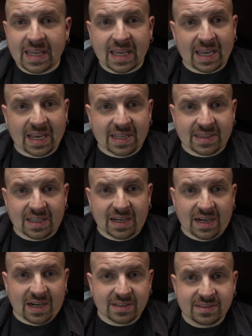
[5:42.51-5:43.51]
and
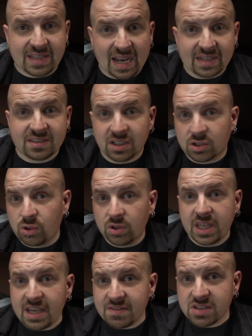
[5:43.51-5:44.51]
Doctor Who
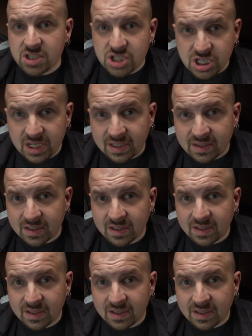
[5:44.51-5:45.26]
Gives a Shit